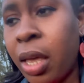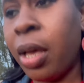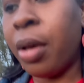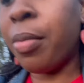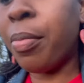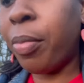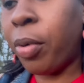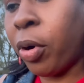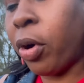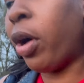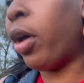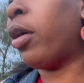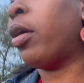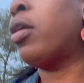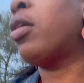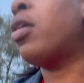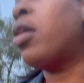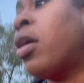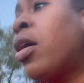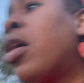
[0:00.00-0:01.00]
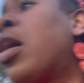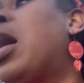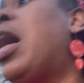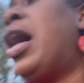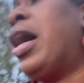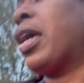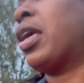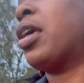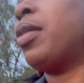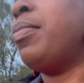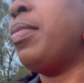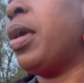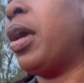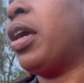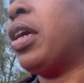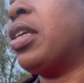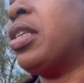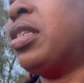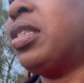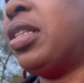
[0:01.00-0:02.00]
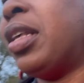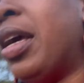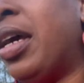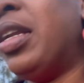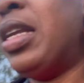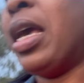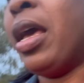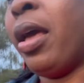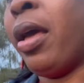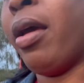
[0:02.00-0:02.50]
but I came here instead